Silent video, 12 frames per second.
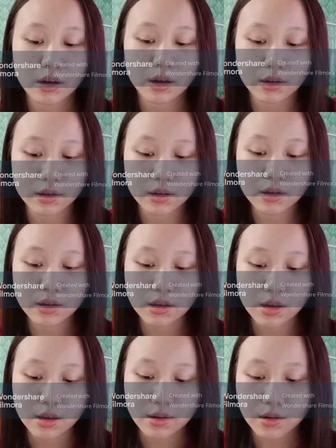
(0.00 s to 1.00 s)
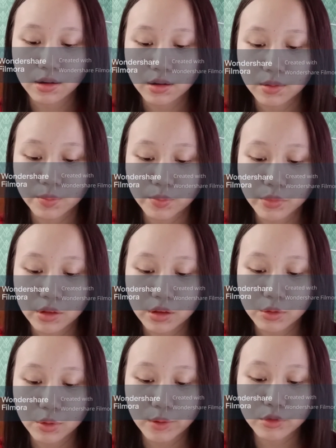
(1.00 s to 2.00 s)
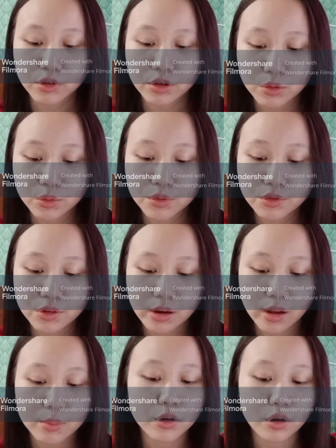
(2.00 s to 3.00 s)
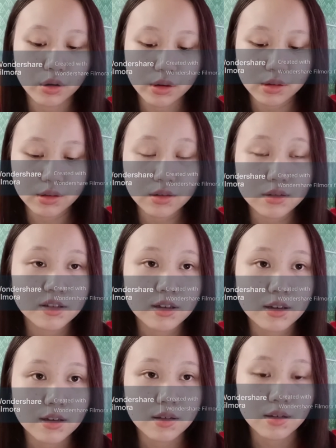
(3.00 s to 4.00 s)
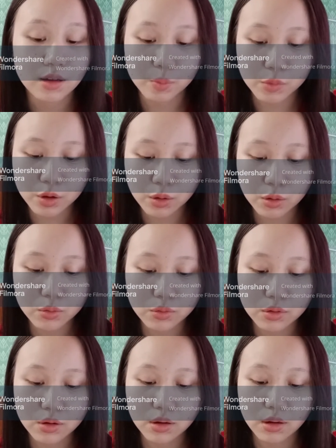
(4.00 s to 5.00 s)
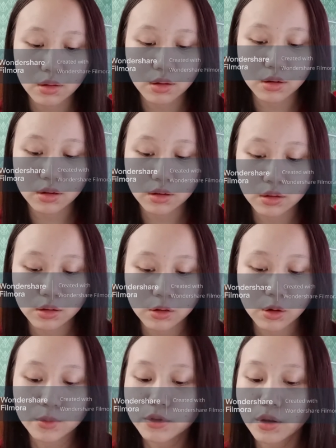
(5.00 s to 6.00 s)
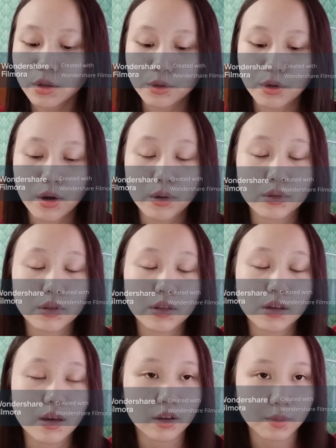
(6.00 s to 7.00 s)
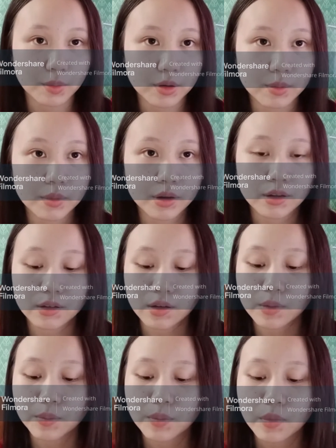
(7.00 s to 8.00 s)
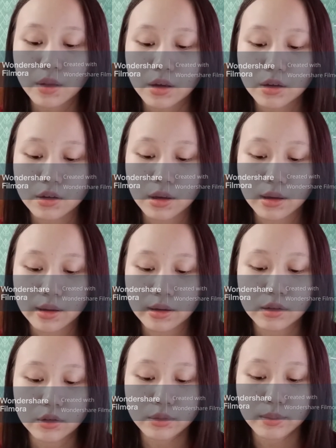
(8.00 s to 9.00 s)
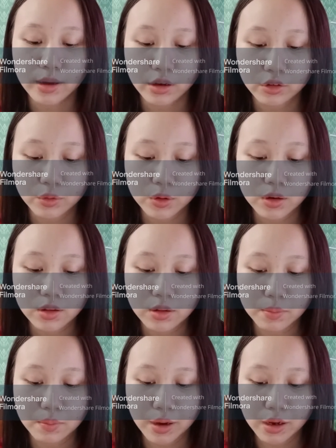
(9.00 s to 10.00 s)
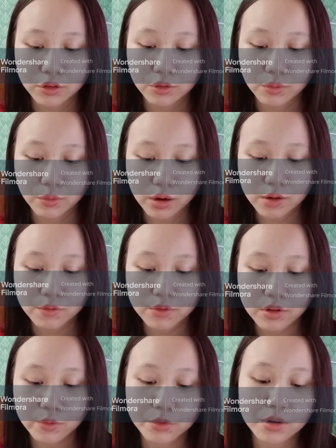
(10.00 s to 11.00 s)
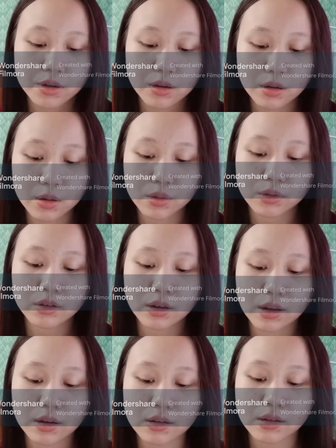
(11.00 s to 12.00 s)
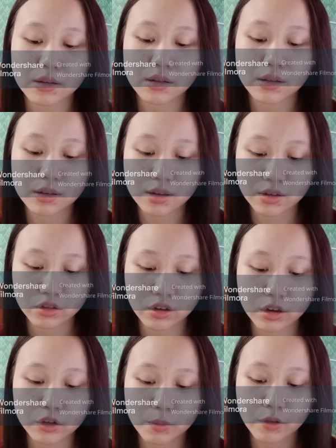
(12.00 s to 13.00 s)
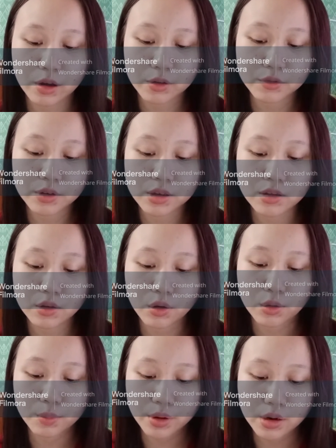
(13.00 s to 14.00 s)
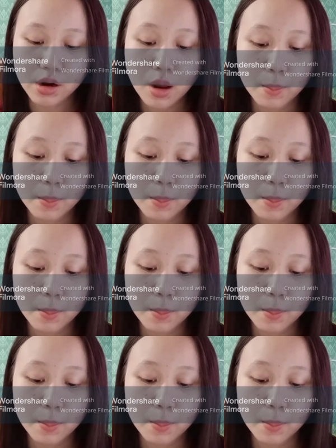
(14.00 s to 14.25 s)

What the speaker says: are you have to use lab goggles, lab coat, and gloves throughout the experiment. And to make sure the bench valve is fully closed and the discharge valve is open